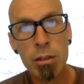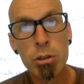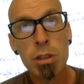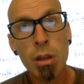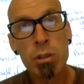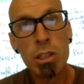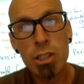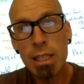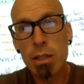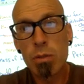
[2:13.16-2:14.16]
so someone
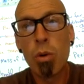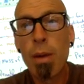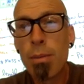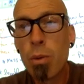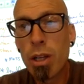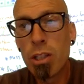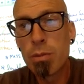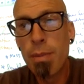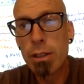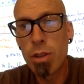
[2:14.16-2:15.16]
suggested, well, maybe we could just
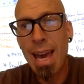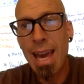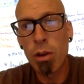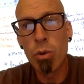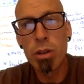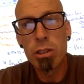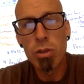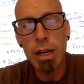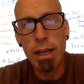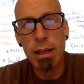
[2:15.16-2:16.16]
measure the angle of the
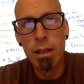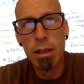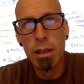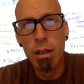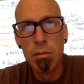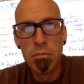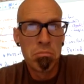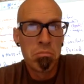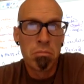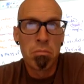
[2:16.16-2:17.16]
string.
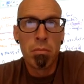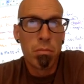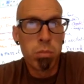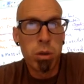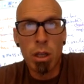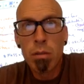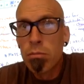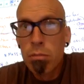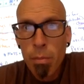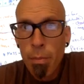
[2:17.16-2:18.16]
Brilliant.
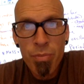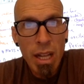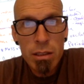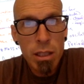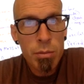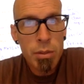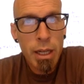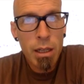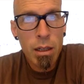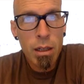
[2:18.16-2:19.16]
That seems
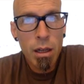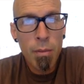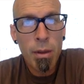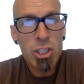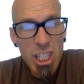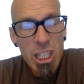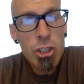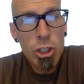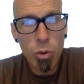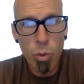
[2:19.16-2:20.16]
like a much
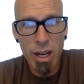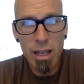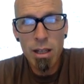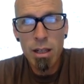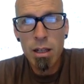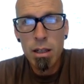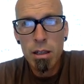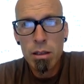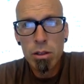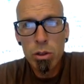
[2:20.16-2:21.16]
easier way
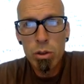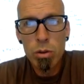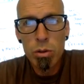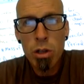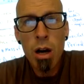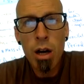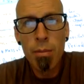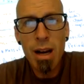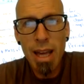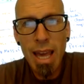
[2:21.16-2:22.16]
to talk
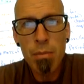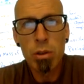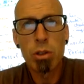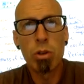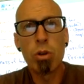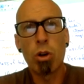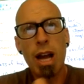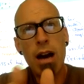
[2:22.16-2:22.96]
about amplitude, or how